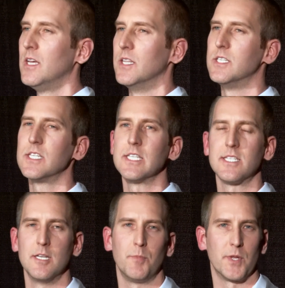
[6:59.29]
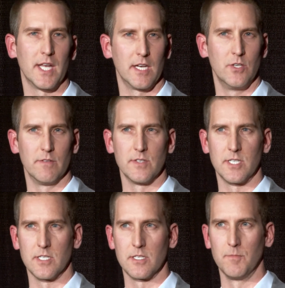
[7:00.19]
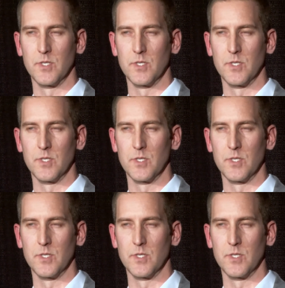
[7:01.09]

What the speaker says: This is the sympathetic nervous system.